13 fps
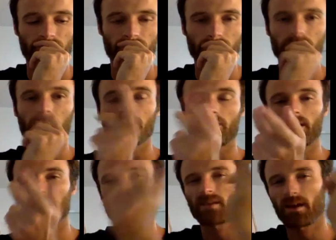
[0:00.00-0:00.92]
Page
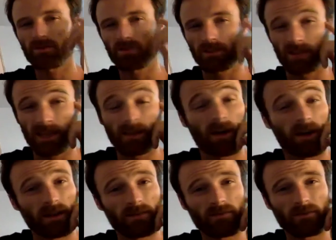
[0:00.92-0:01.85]
8 does have the link on
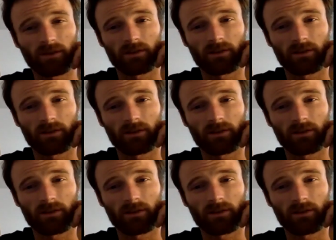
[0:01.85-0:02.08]
it for